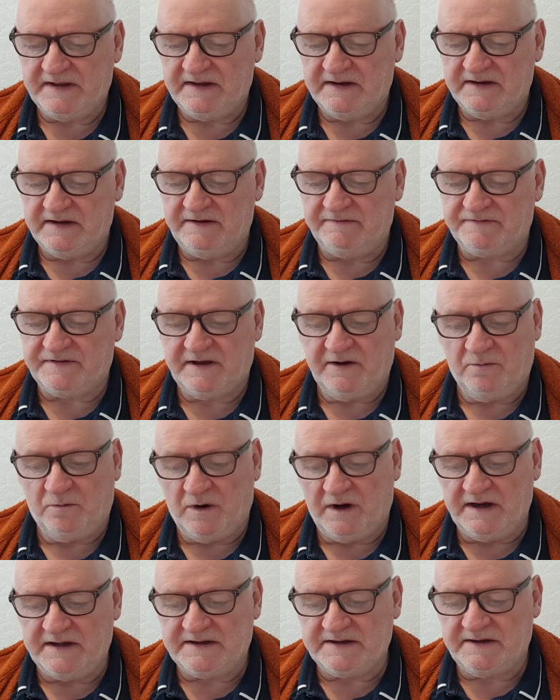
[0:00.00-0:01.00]
If they're
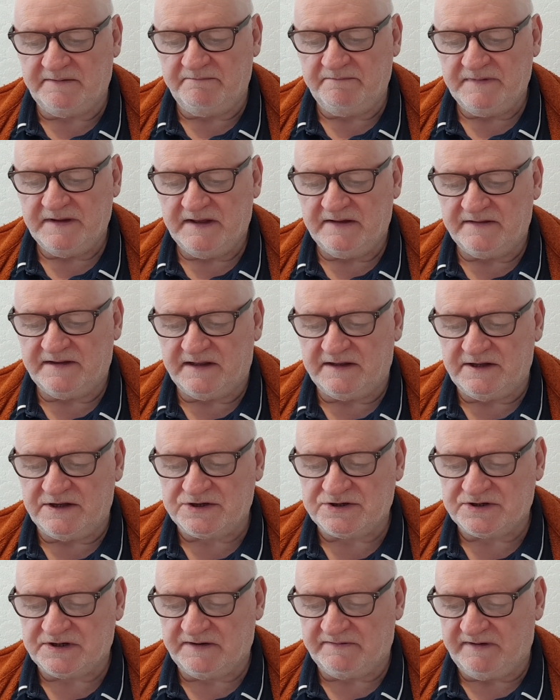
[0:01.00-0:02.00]
wider, then they
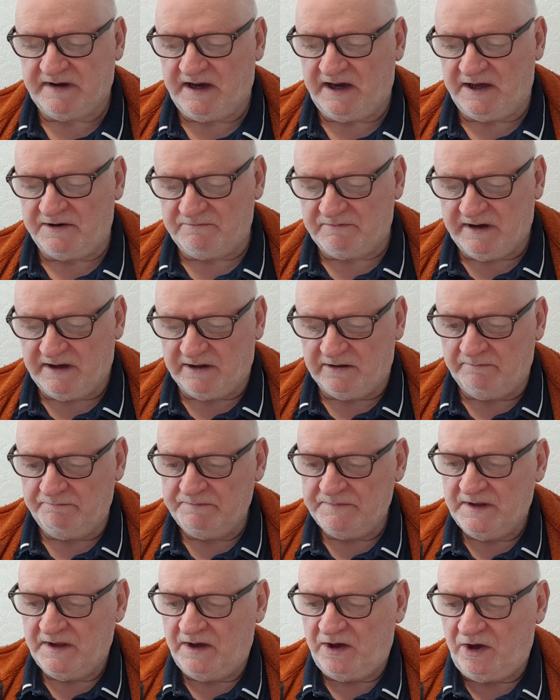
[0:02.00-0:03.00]
should have a handrail
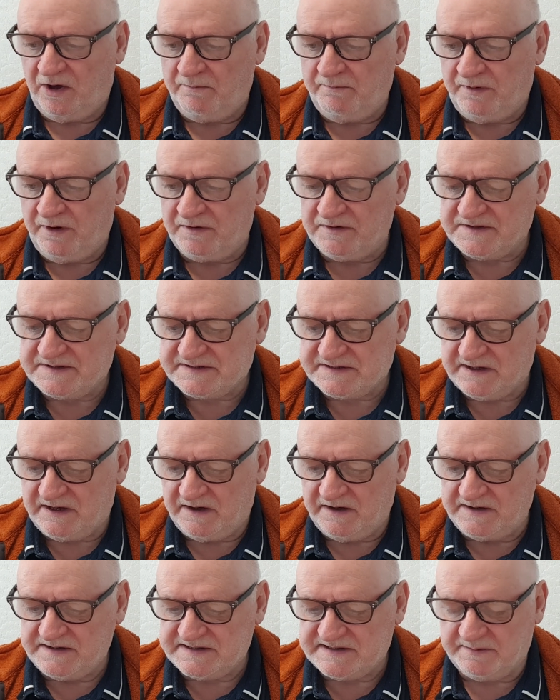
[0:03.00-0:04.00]
on both sides.